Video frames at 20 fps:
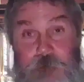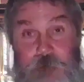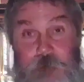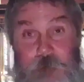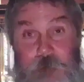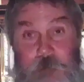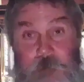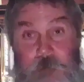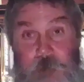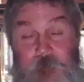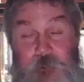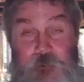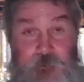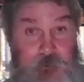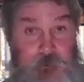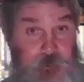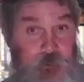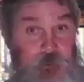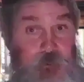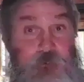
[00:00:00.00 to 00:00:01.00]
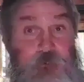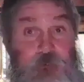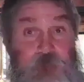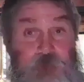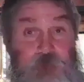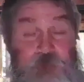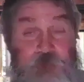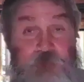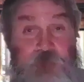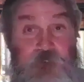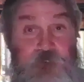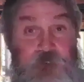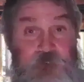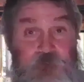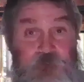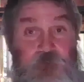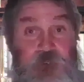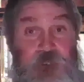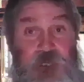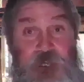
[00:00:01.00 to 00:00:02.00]
or heeded.
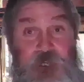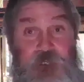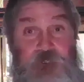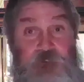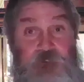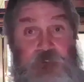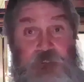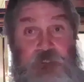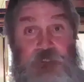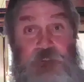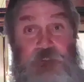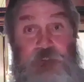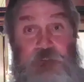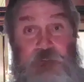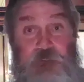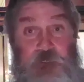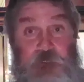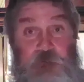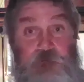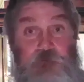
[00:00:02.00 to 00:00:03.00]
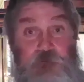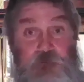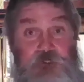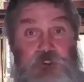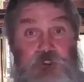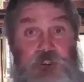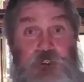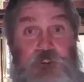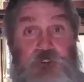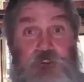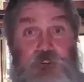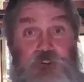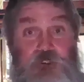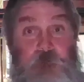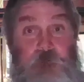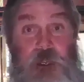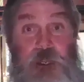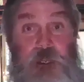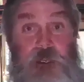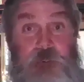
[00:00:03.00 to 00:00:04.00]
Again, 53 has in it,
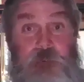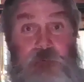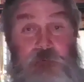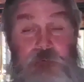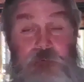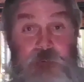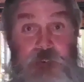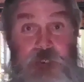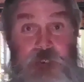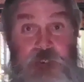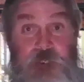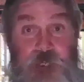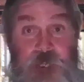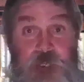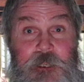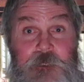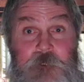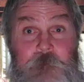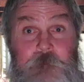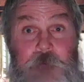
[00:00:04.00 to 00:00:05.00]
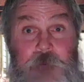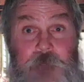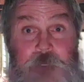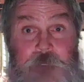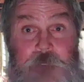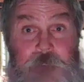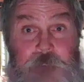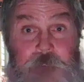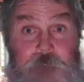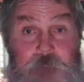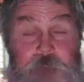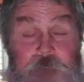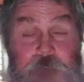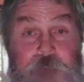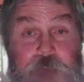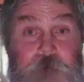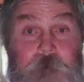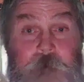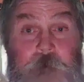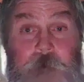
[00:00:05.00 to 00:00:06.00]
he was shunned, despised, and
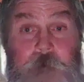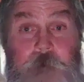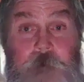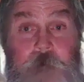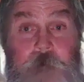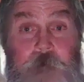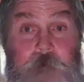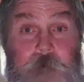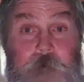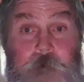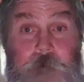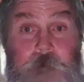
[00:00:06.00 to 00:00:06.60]
accounted played.